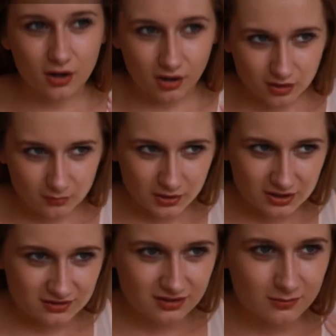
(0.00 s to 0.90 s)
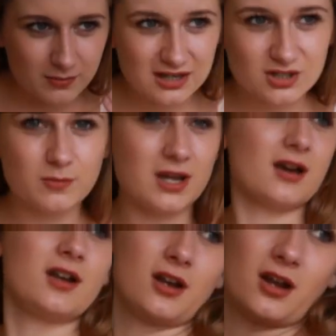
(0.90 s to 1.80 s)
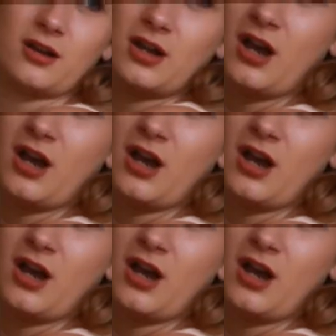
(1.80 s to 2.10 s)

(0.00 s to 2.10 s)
know, because of the mesh bit, I don't know.